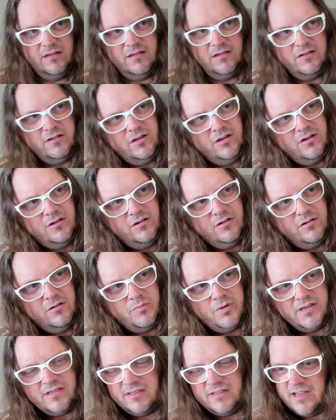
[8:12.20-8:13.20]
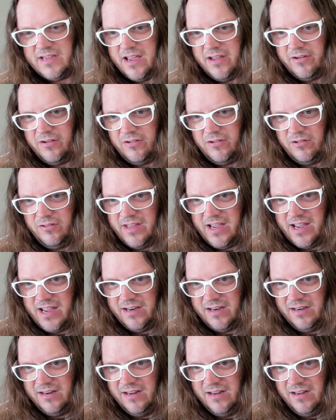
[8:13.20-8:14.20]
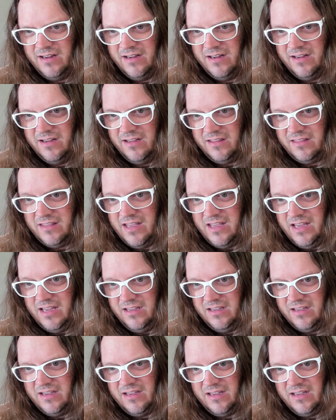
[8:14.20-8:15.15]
you press down on that thing,